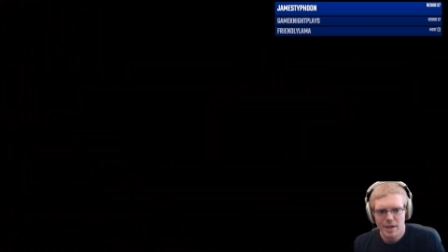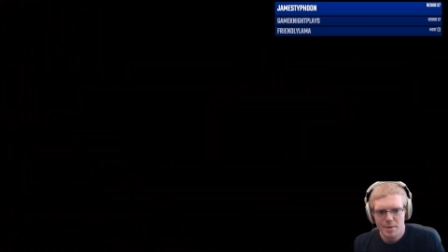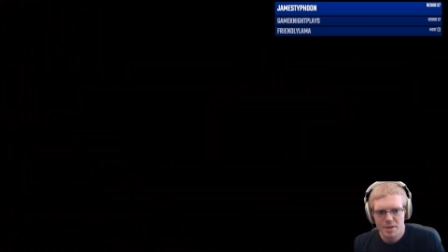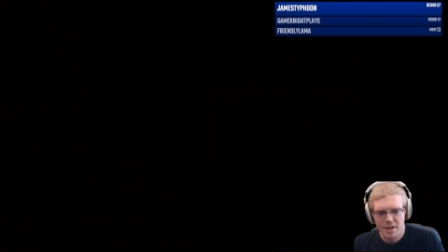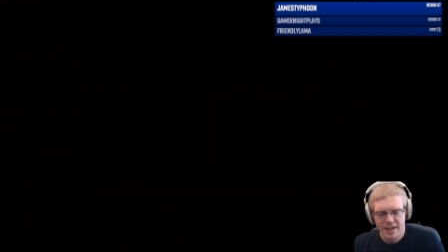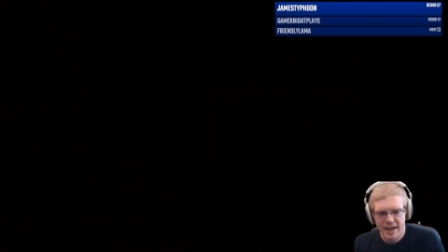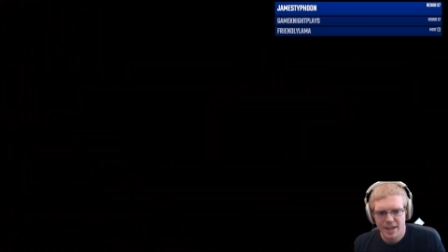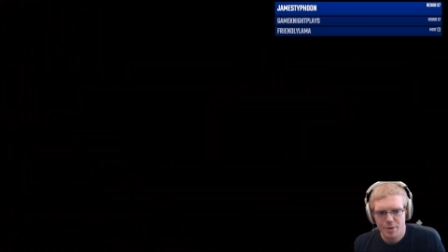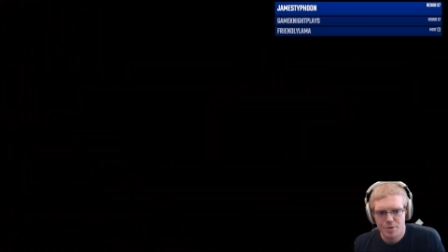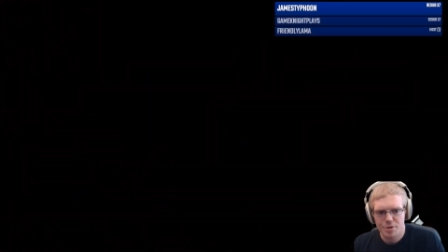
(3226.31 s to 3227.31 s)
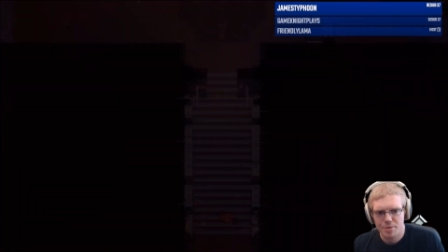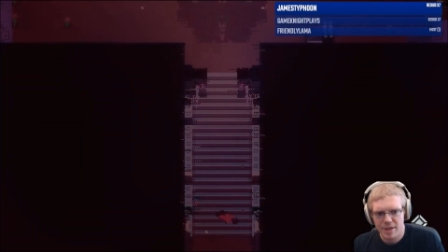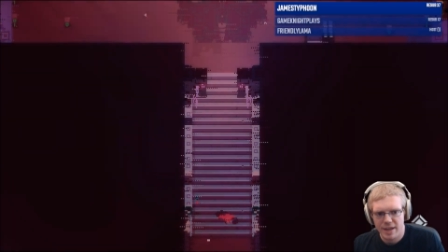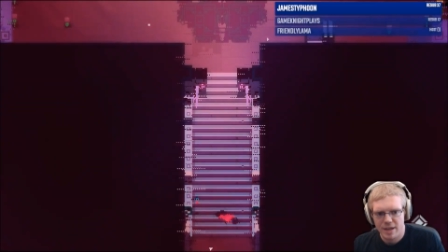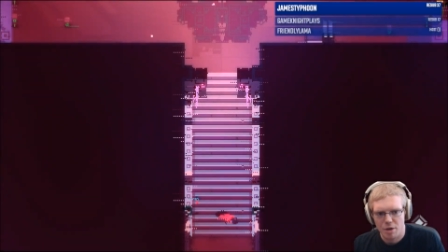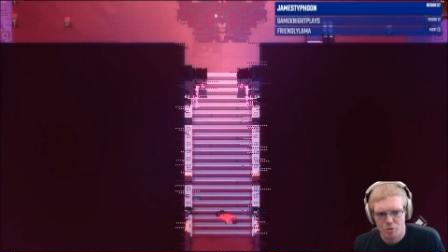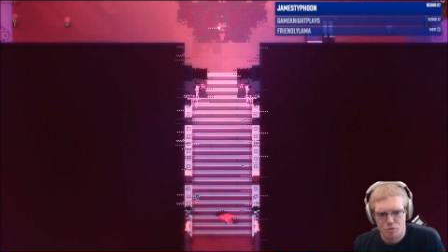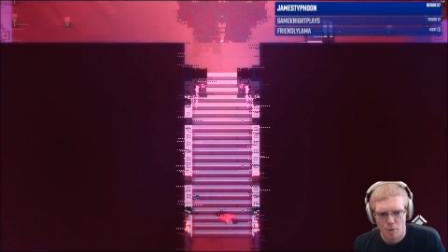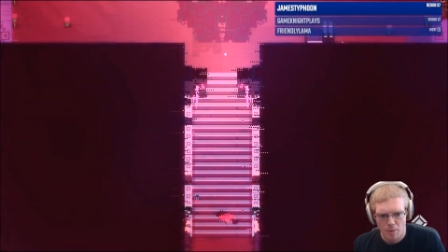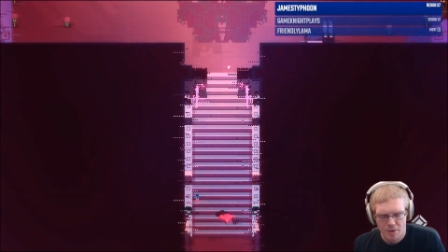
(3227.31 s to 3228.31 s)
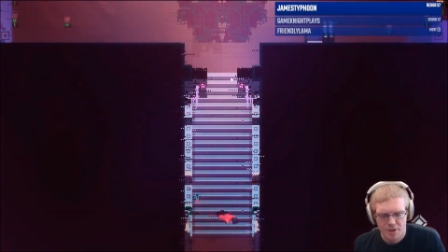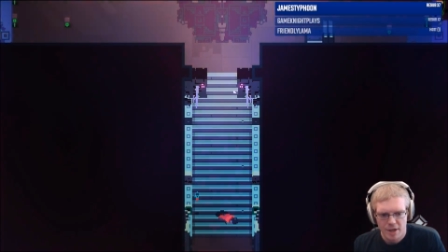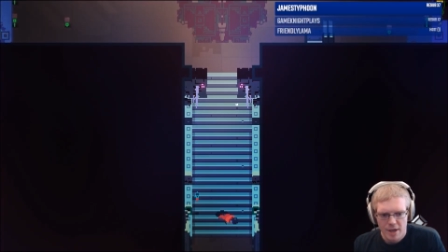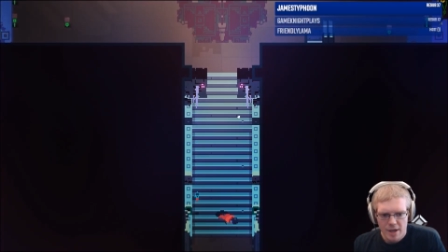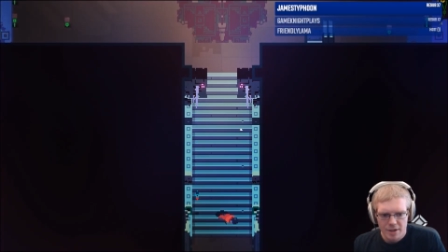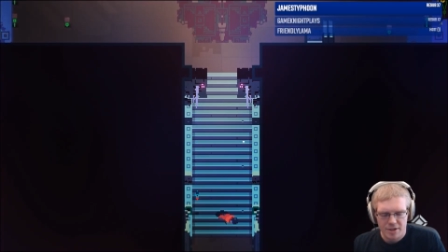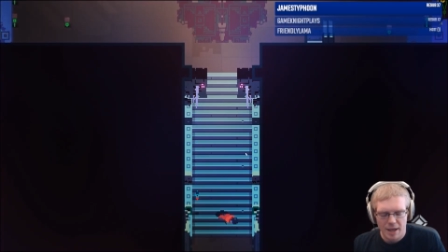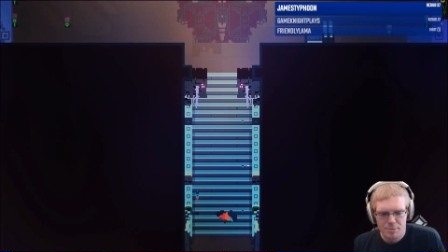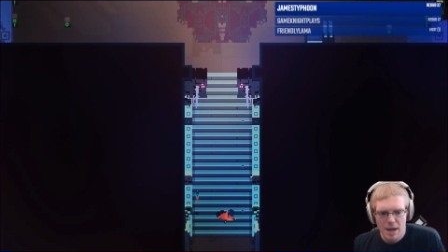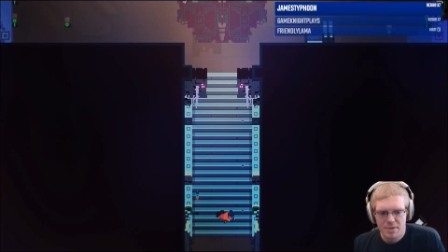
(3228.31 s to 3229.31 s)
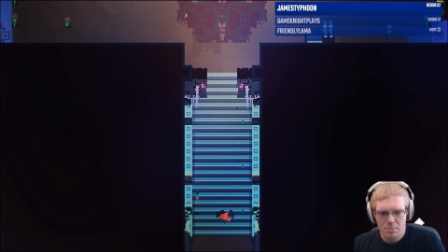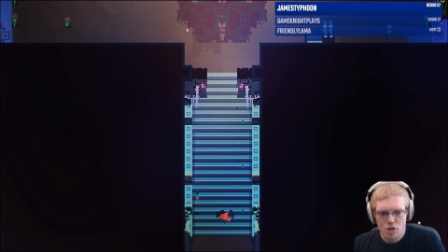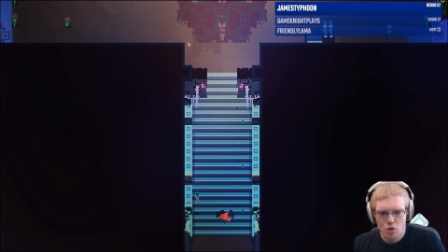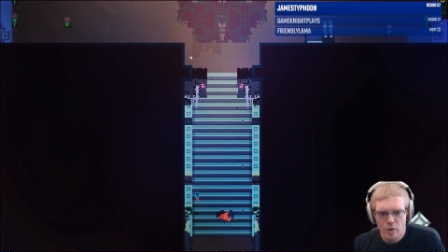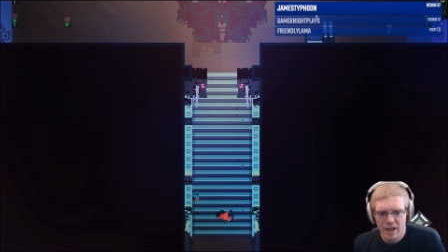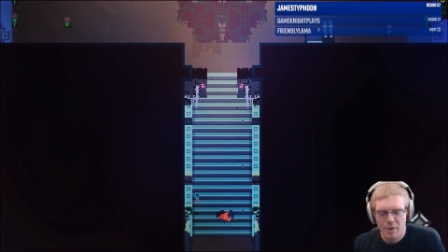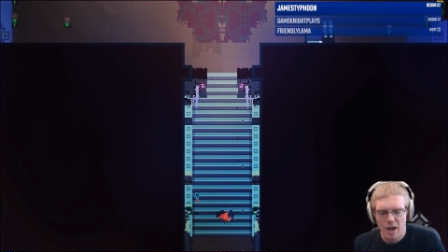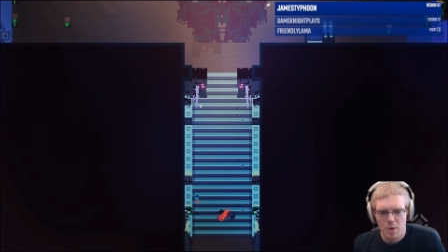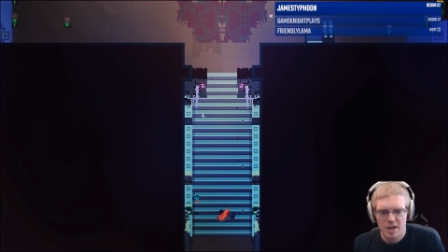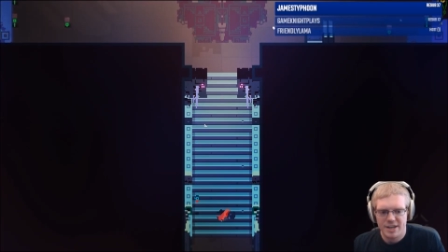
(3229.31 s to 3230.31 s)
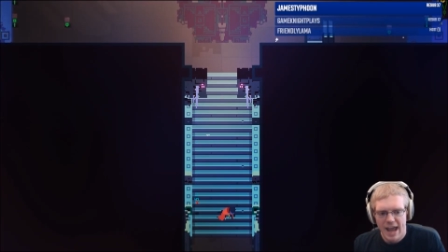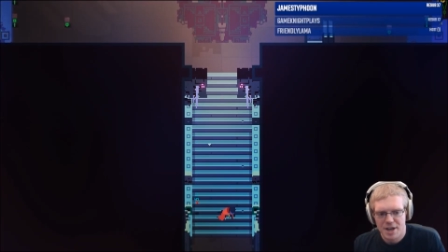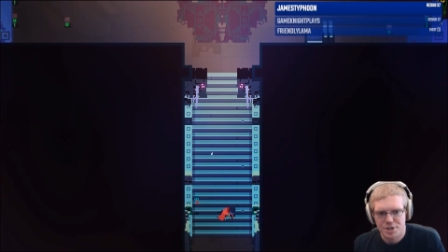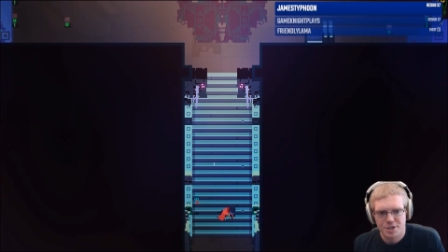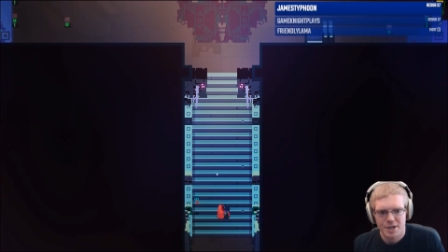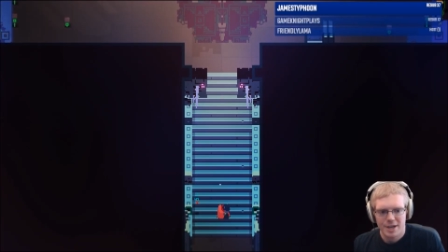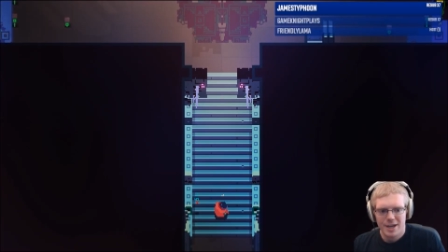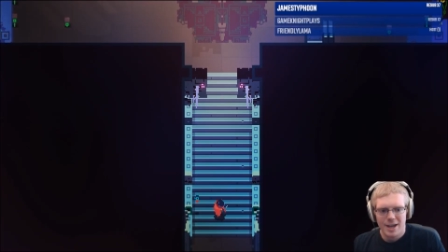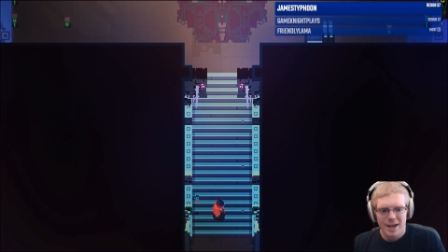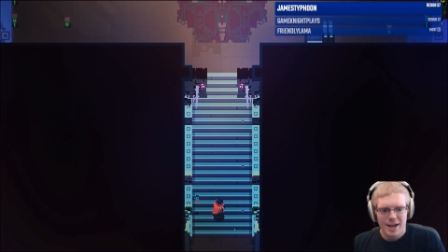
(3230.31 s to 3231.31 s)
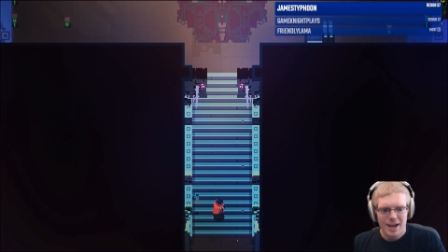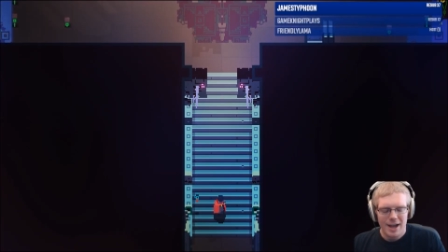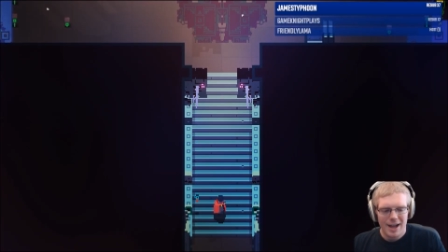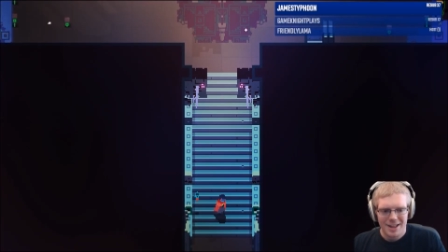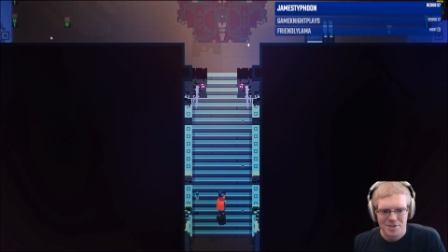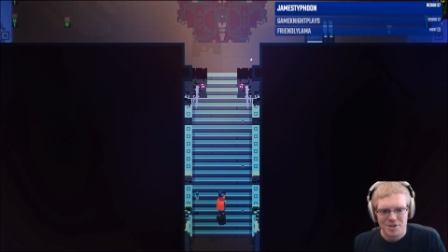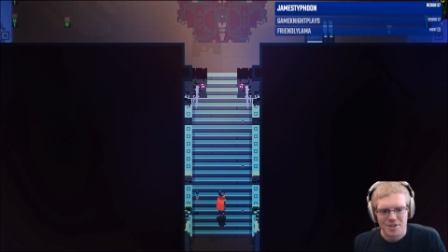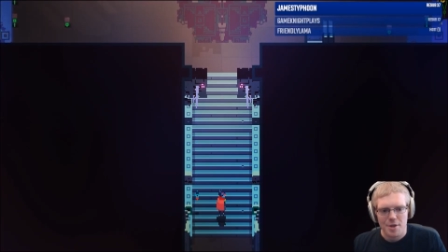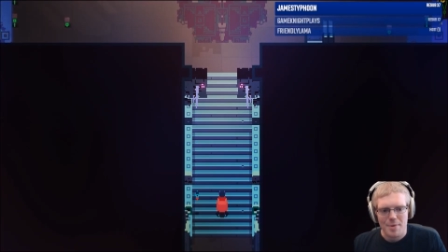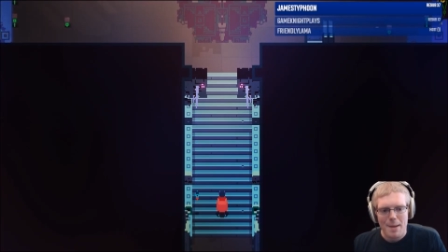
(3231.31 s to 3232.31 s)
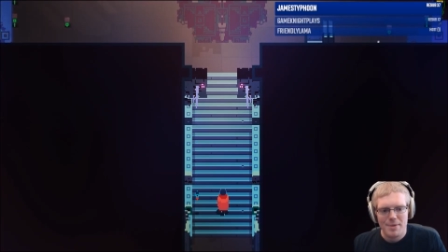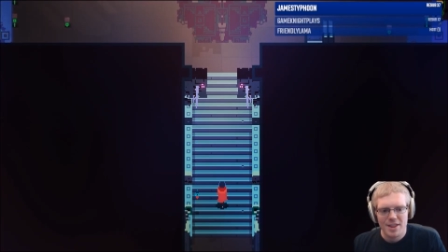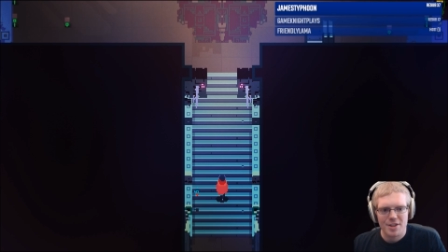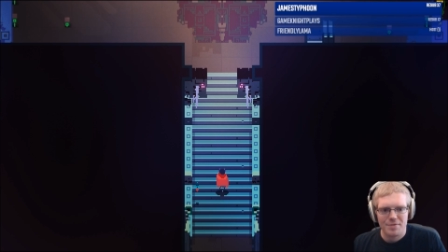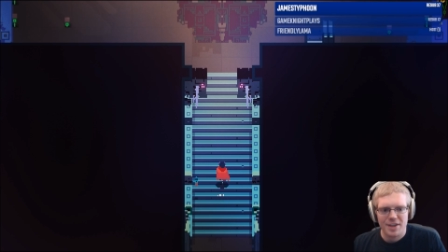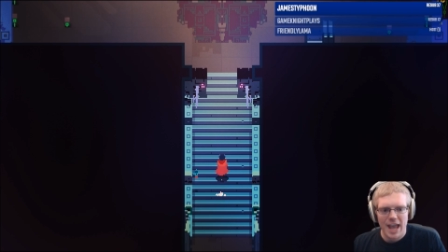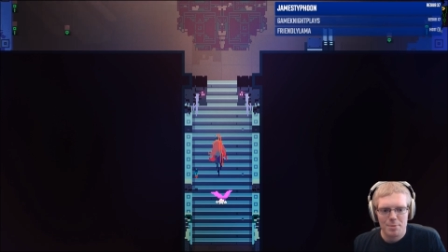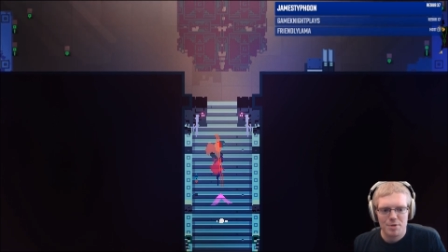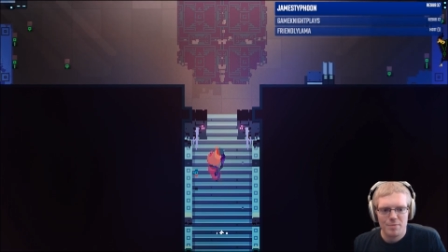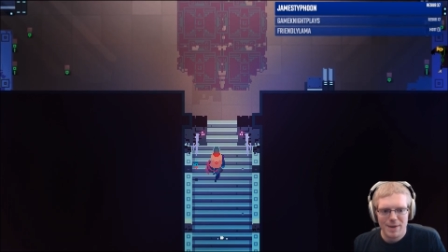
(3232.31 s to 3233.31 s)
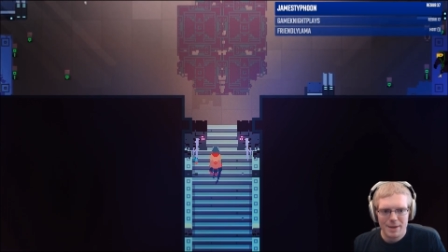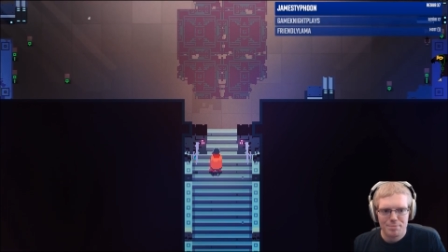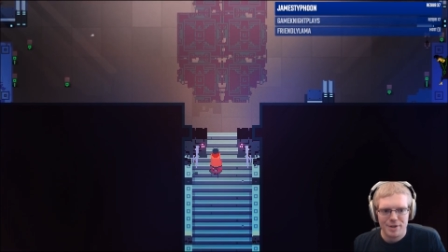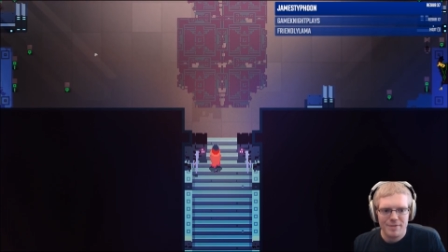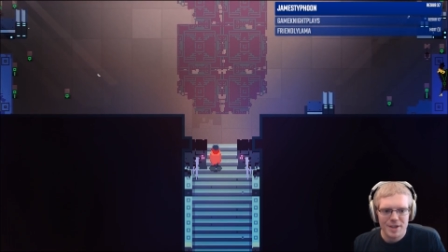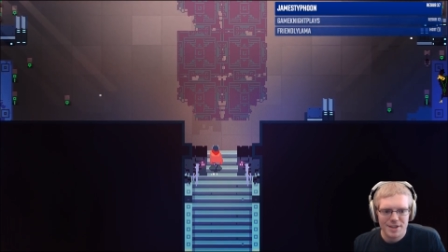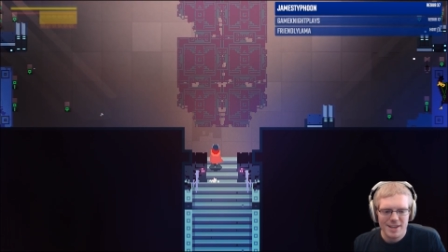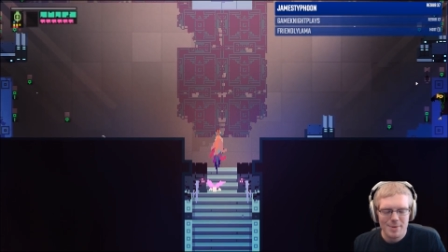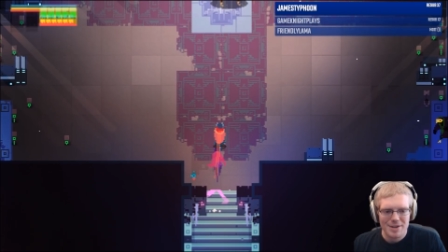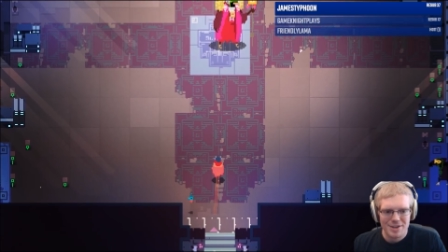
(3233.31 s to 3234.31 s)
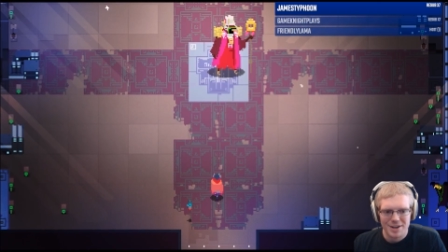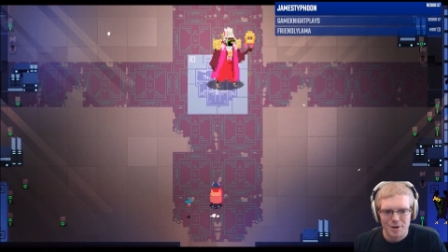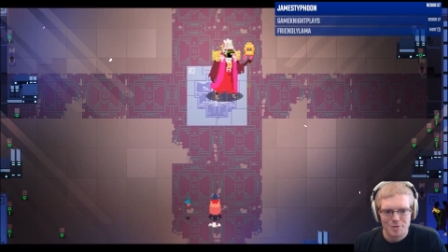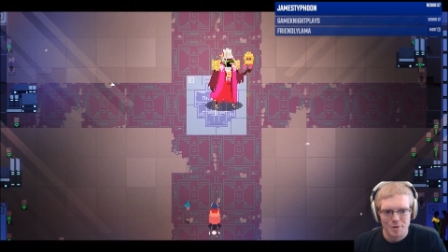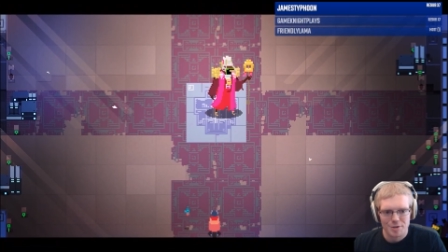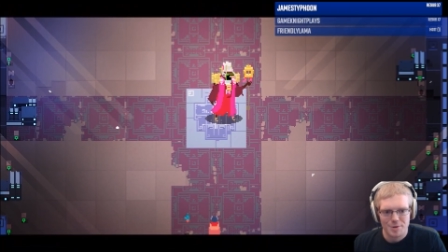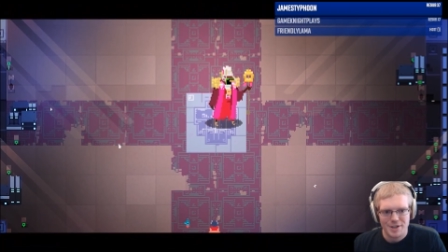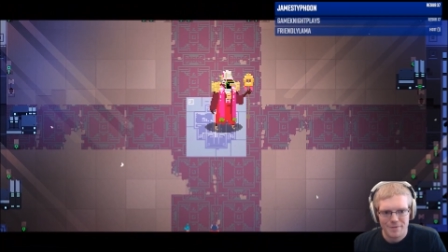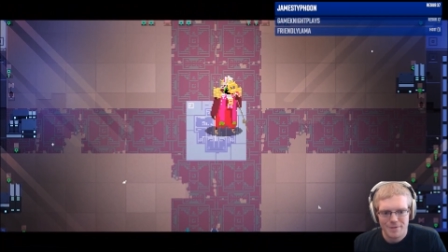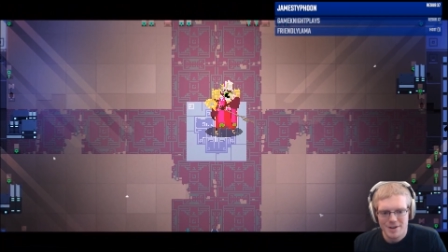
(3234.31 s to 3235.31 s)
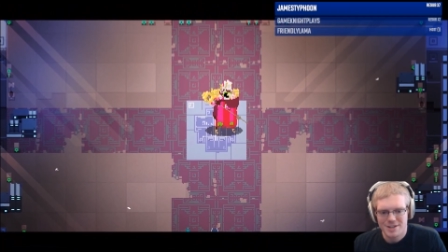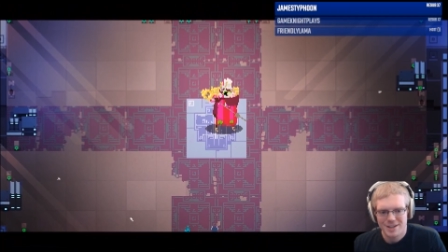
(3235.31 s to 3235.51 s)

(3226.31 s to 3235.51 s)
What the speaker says: Still getting used to the controls. Sometimes I'm shooting when I want to dash. It's just the remnants of the games we've played previously where the controls were different.